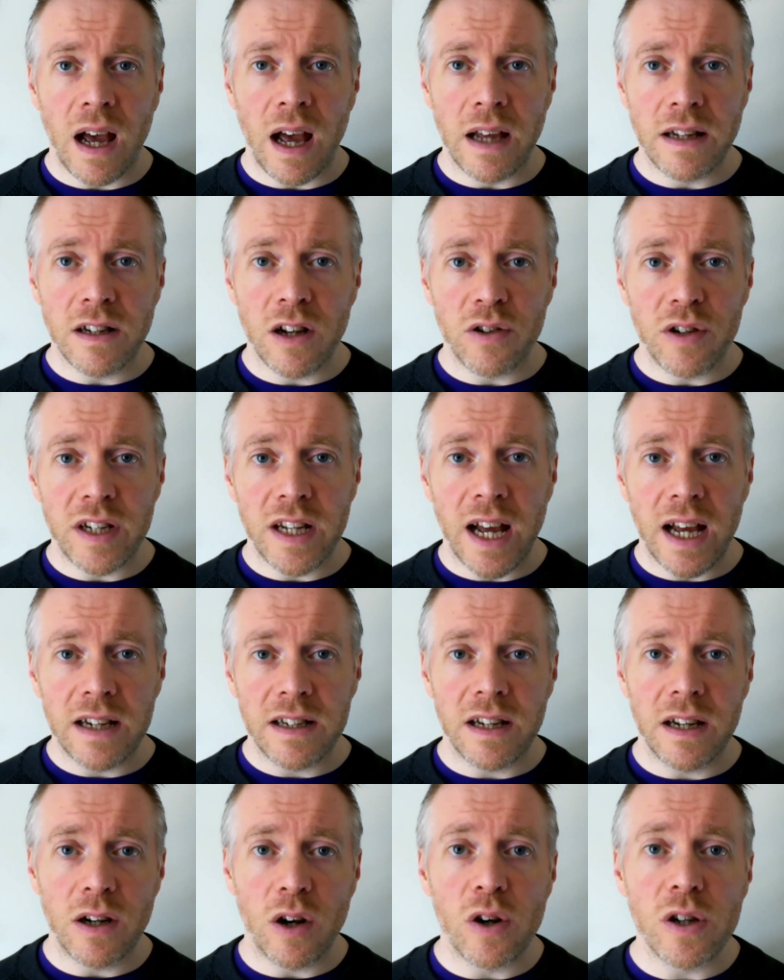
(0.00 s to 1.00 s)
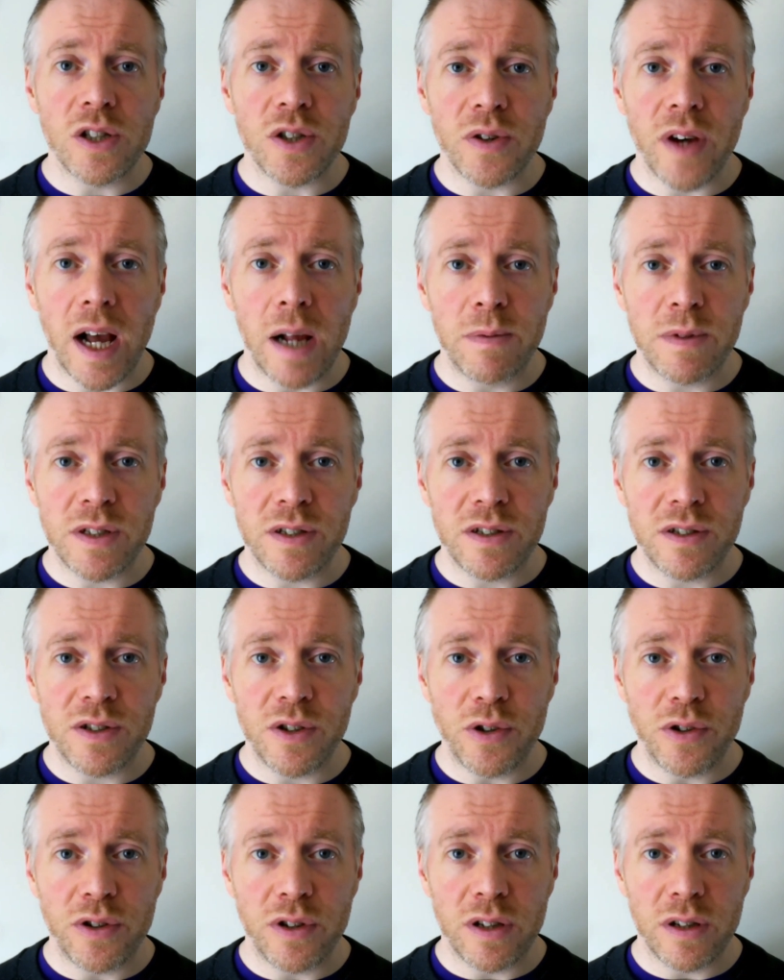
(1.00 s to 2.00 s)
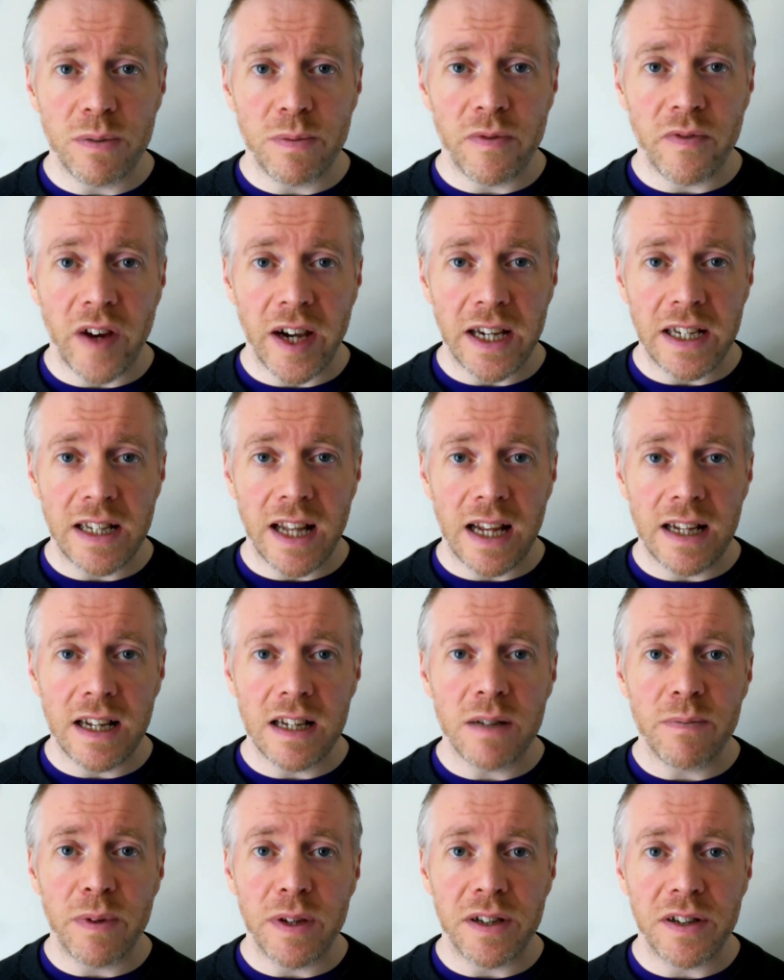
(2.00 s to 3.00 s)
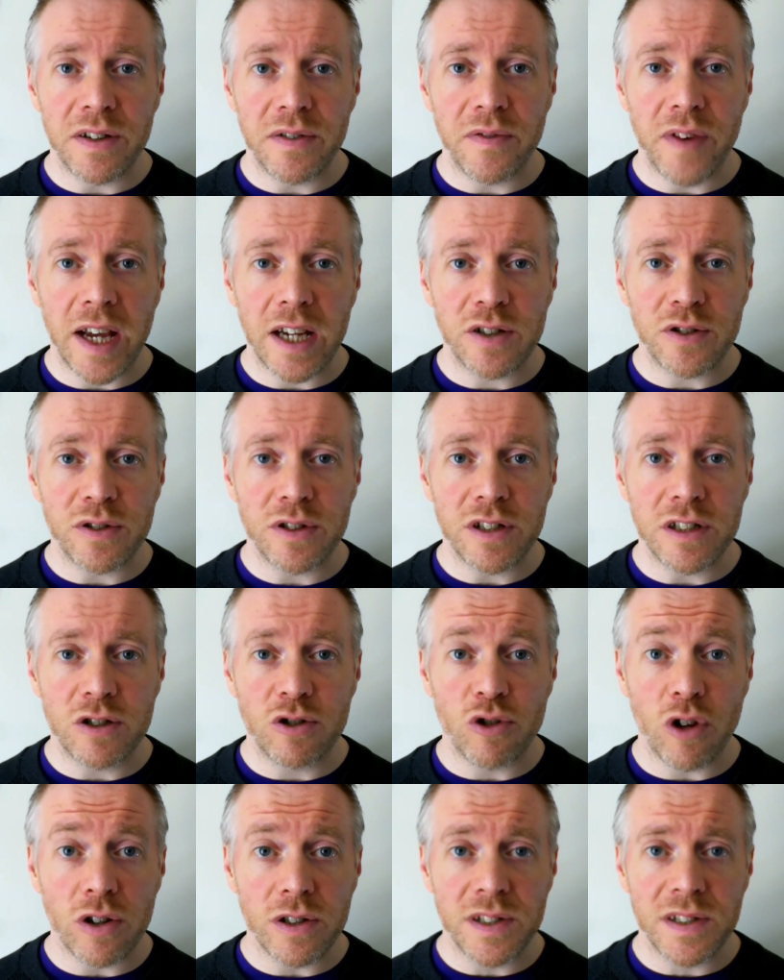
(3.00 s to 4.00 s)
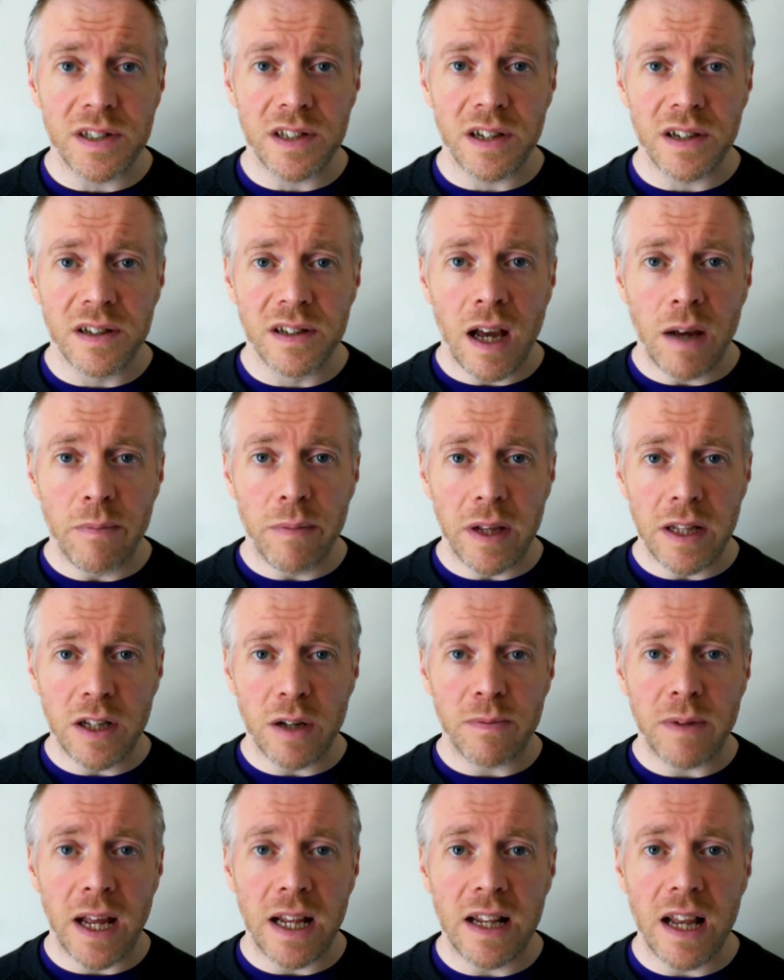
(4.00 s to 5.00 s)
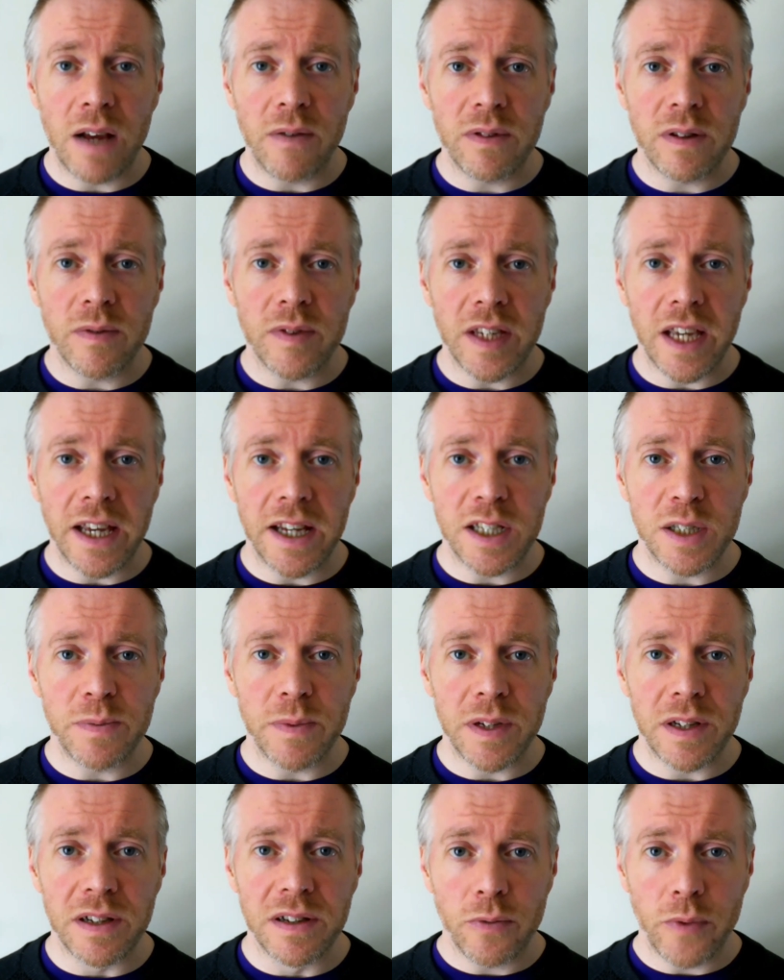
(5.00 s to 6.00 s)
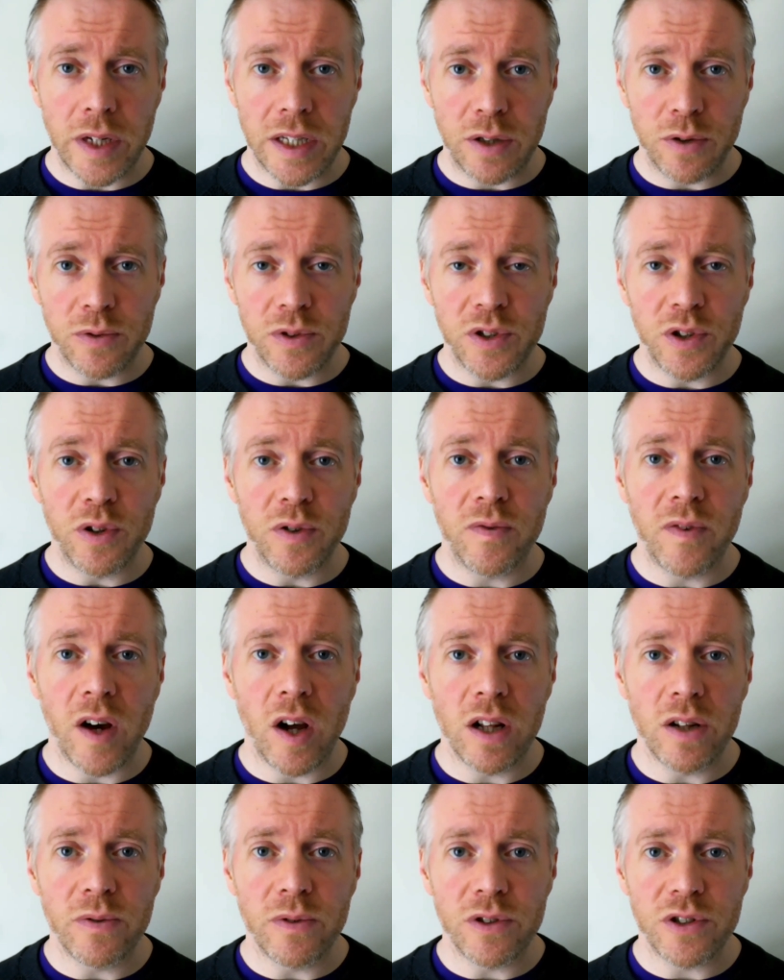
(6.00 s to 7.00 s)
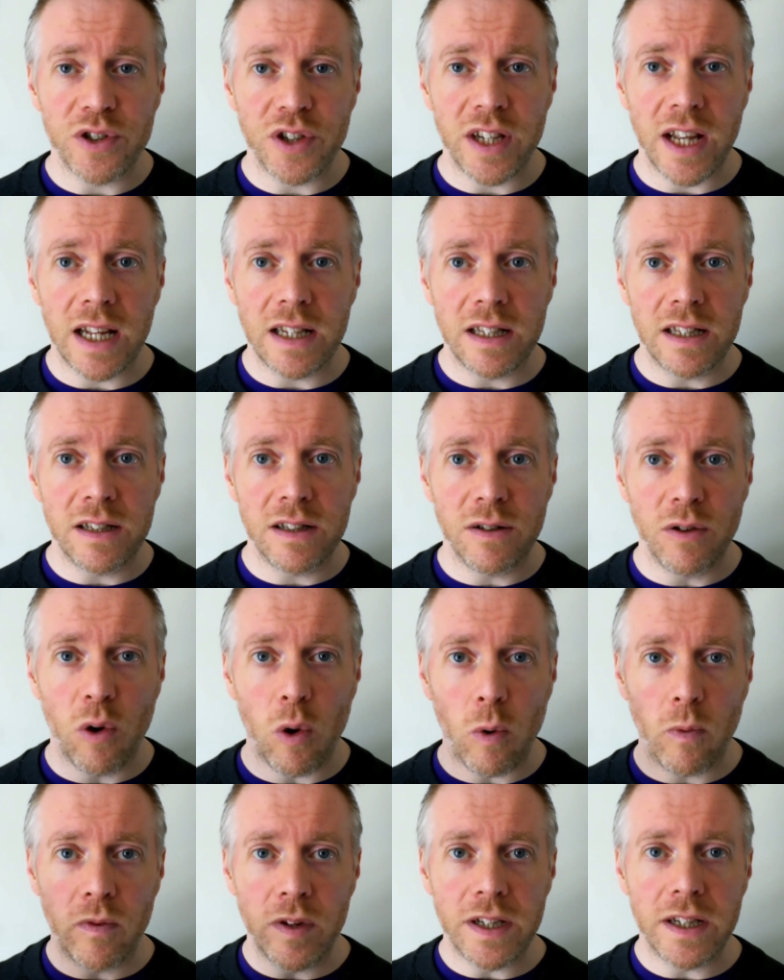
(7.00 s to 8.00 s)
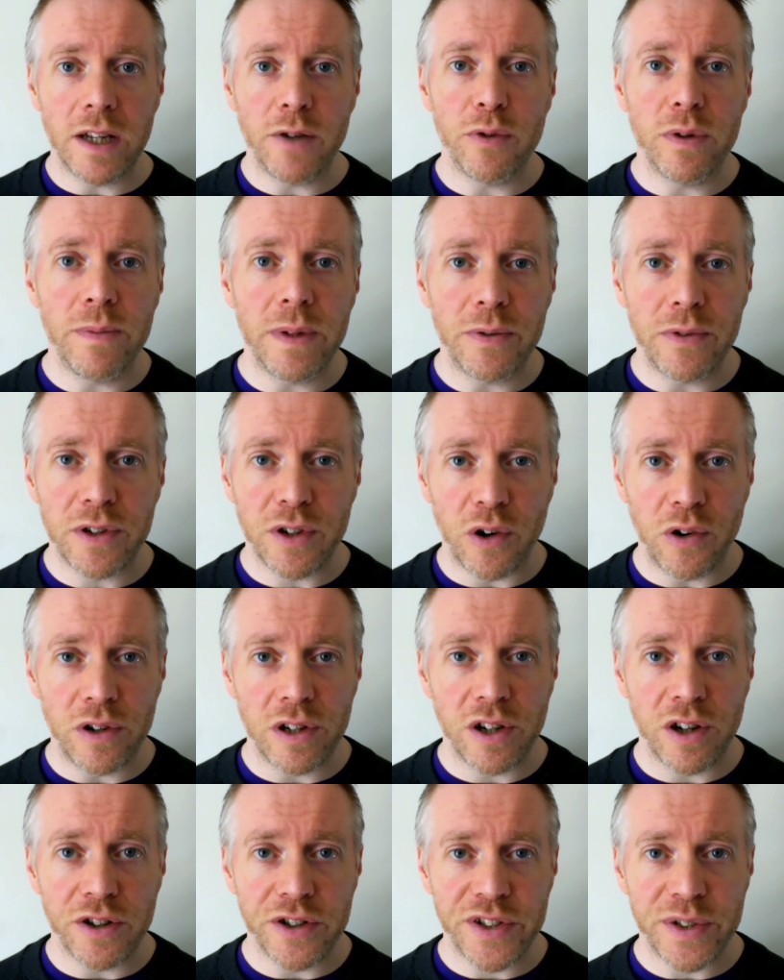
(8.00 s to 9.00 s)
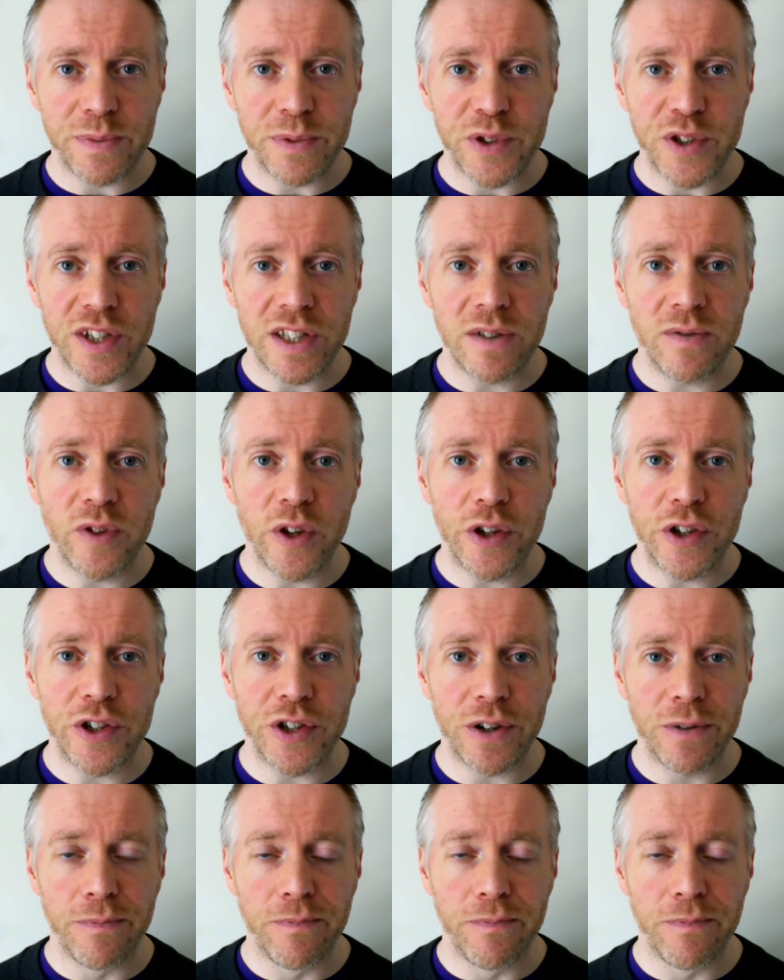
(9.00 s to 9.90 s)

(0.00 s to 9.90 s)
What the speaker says: And not only that, it also helps you to provide that little bit of extra trust and build up that level of engagement with those new followers, so that hopefully they will be returning customers in the future.